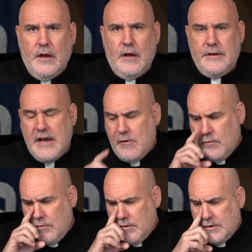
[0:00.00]
Now,
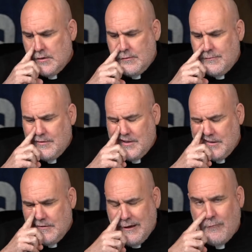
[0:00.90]

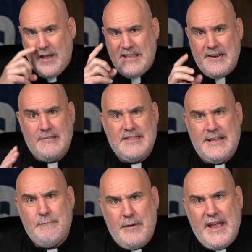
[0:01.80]
I want you to
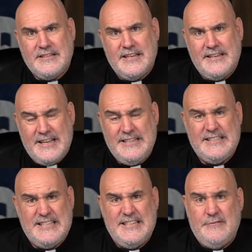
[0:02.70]
think back to
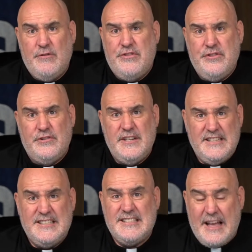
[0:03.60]

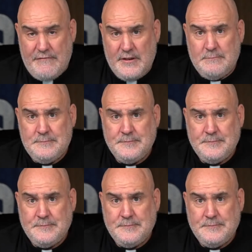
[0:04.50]
1937.